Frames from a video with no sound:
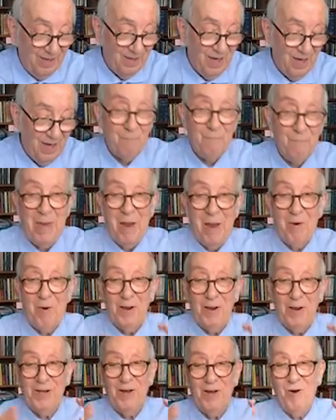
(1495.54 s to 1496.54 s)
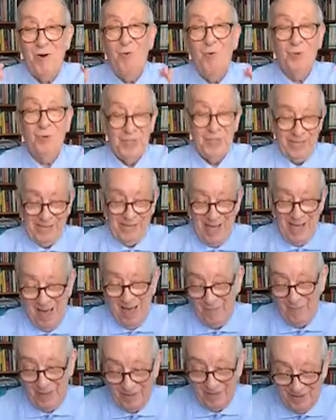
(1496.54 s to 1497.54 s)
America only
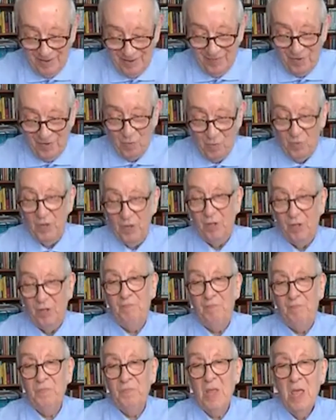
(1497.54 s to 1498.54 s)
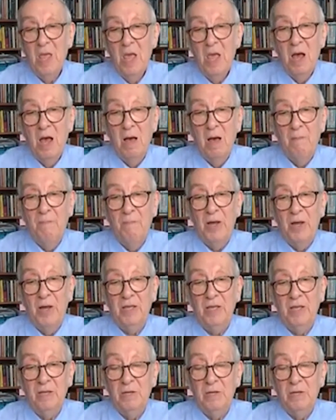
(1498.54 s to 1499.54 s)
comment, if you will, but in